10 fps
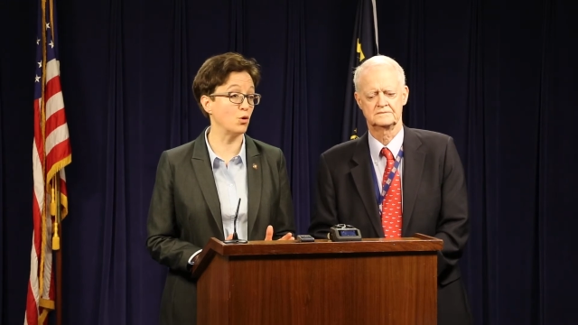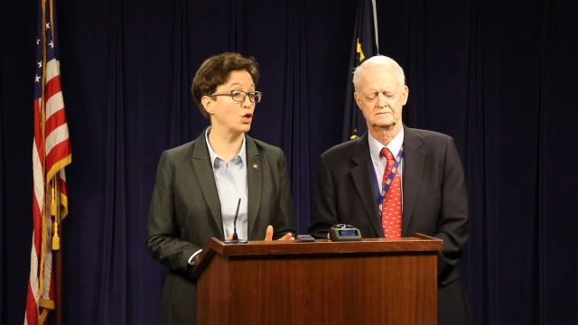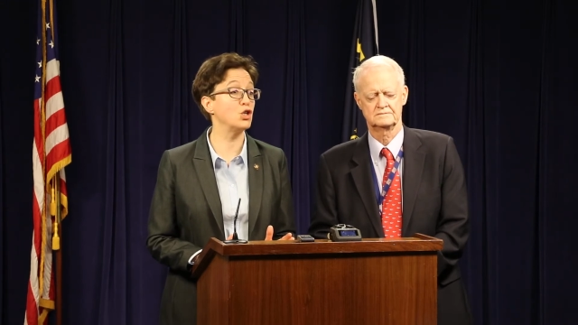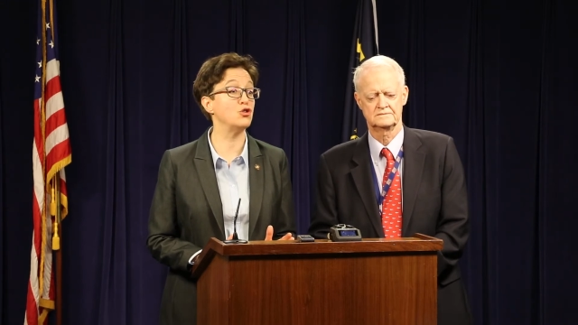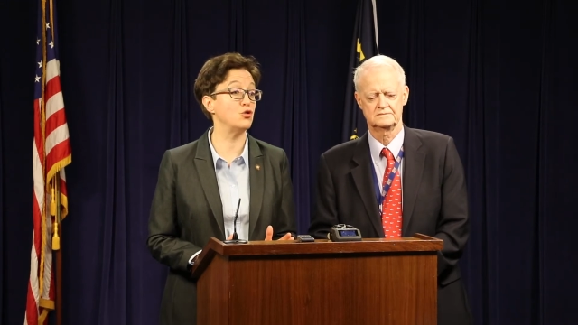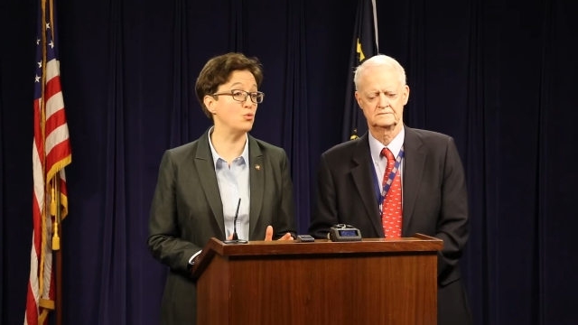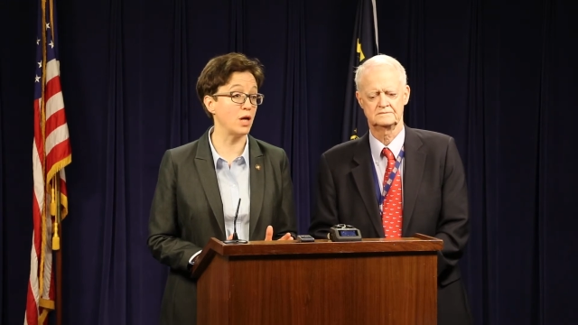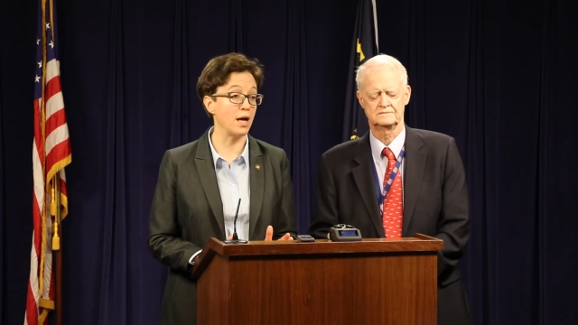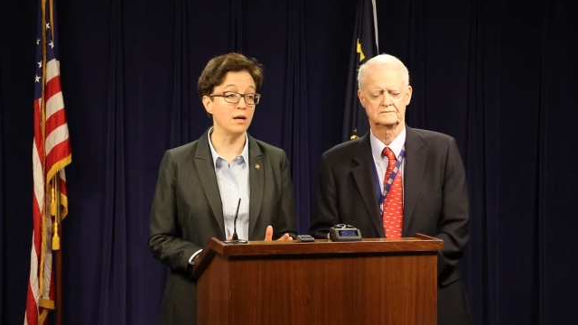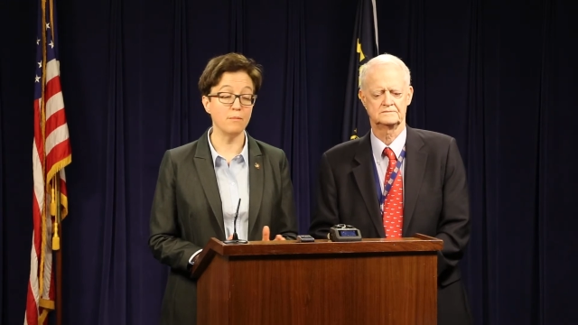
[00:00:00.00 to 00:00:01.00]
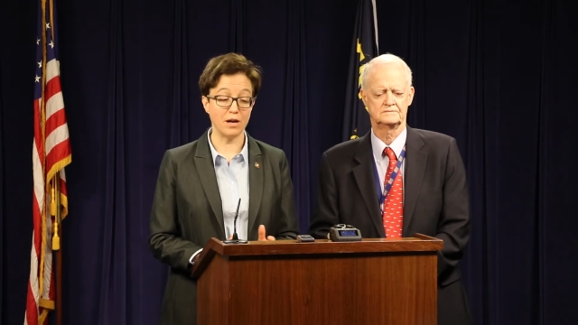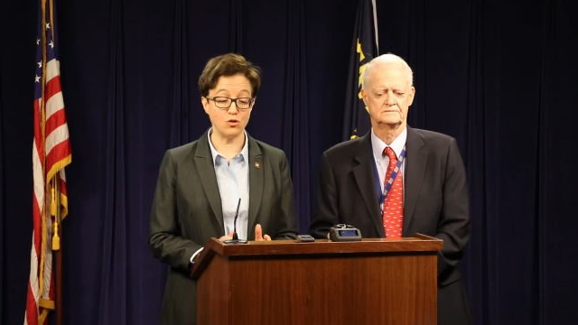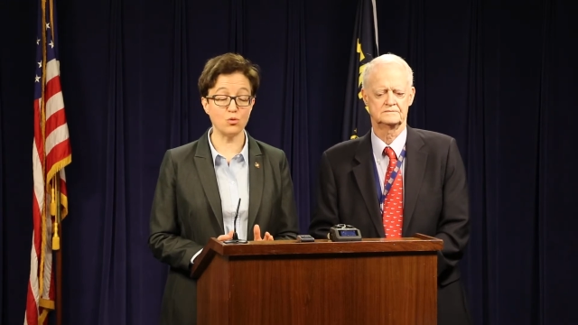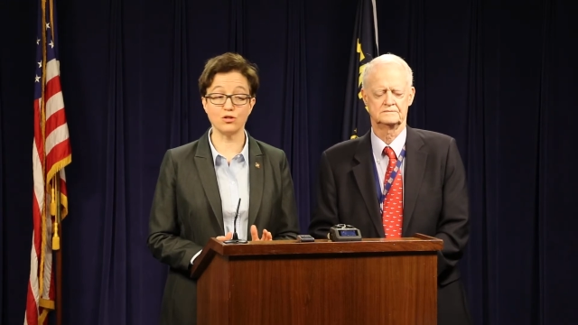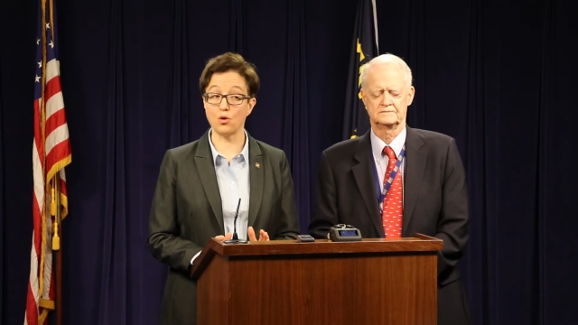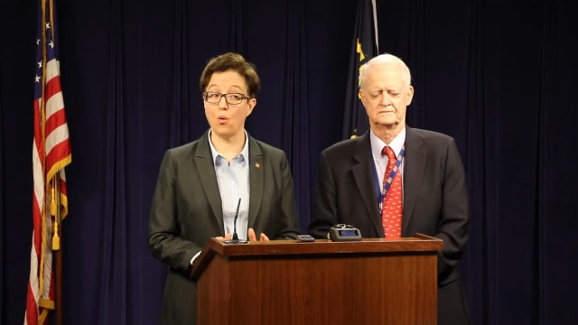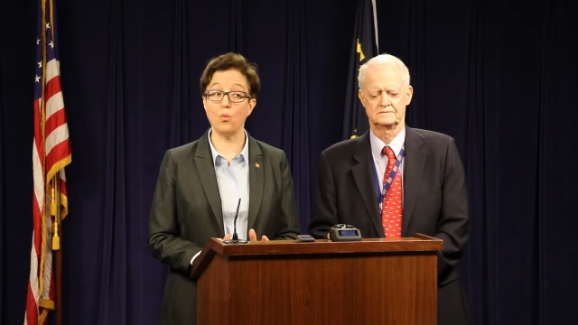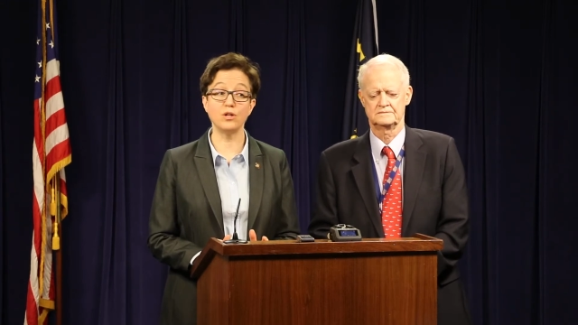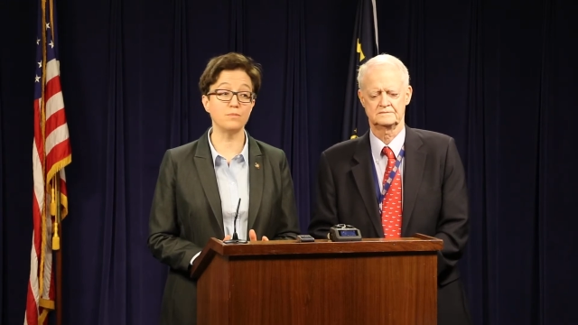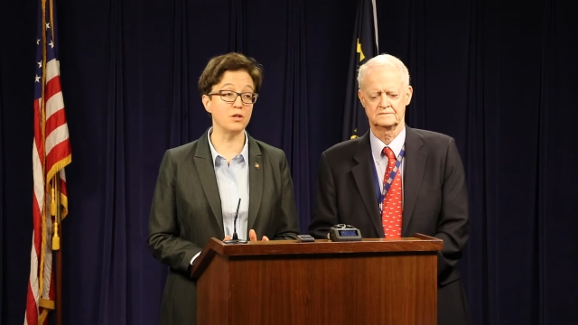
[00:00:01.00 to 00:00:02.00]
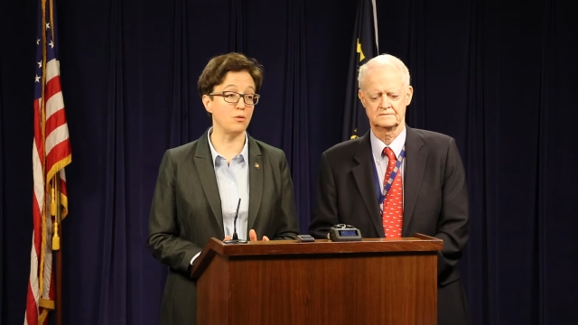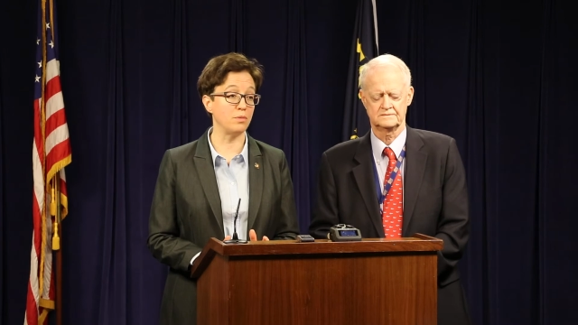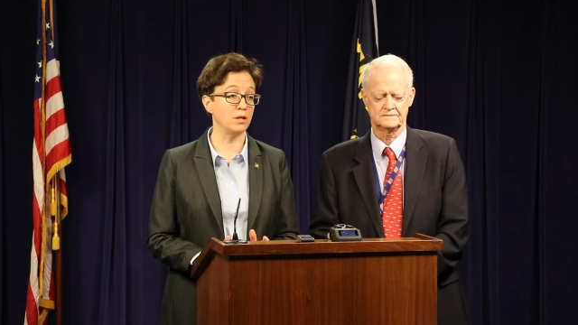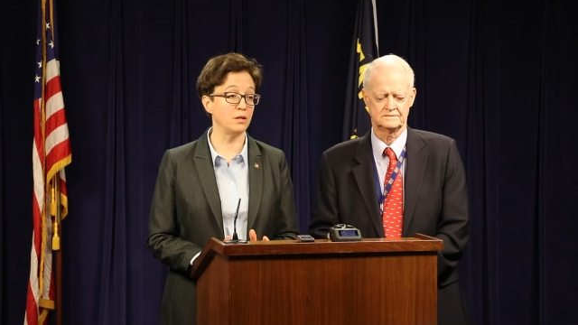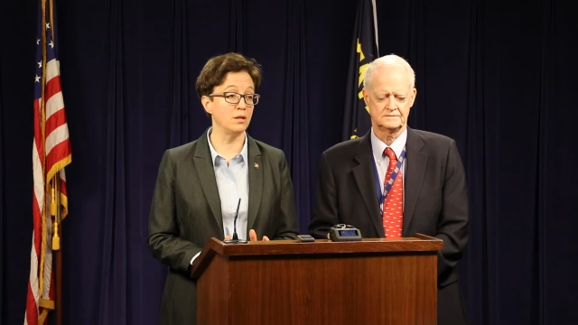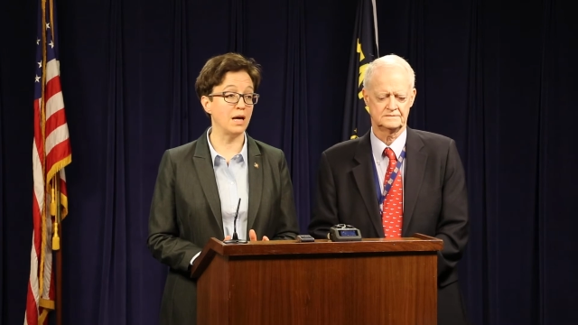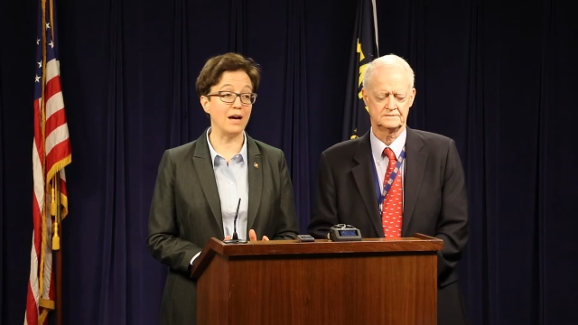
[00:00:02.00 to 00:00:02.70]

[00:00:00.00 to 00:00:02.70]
Speaker 1: We're going to do that. My door has always been open.